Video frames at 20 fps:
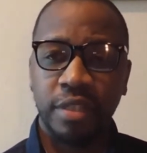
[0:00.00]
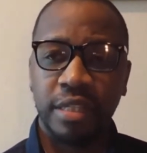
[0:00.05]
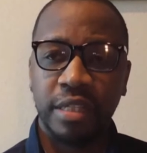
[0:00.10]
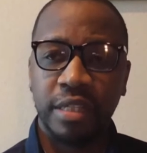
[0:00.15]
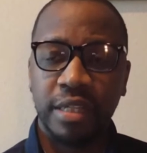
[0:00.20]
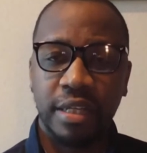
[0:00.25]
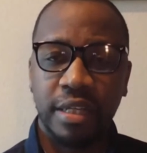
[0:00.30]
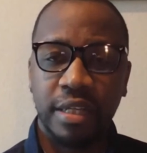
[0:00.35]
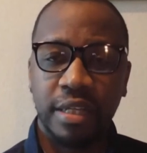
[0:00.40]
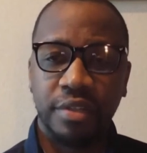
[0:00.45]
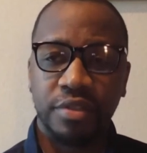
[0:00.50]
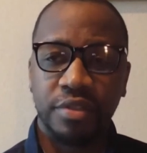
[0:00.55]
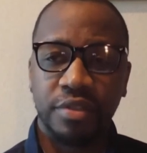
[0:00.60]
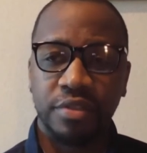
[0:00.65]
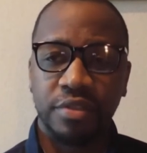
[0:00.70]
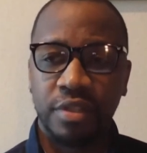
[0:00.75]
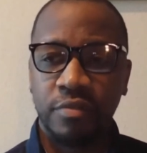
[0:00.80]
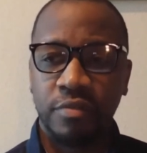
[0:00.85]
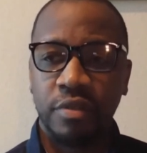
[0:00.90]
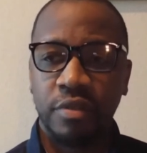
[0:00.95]
Uh, so,
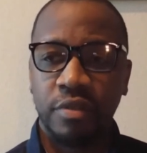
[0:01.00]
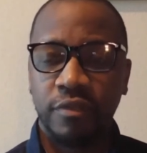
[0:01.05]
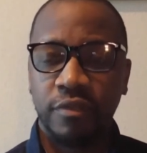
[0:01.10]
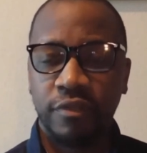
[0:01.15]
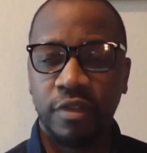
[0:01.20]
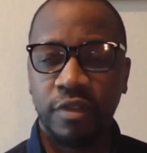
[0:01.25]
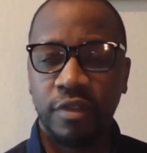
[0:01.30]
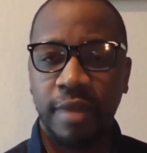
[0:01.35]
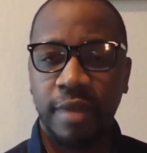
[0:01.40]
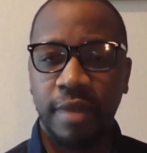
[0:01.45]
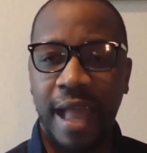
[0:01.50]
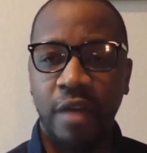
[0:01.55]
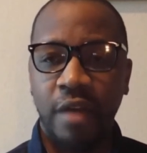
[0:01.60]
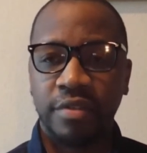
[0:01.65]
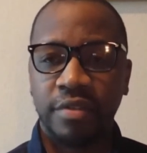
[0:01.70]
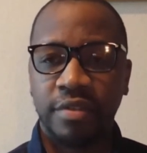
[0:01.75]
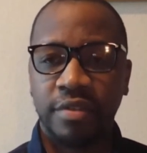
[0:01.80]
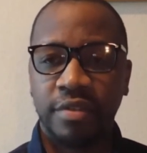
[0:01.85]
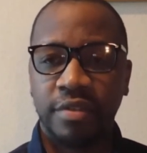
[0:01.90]
someone from outside of the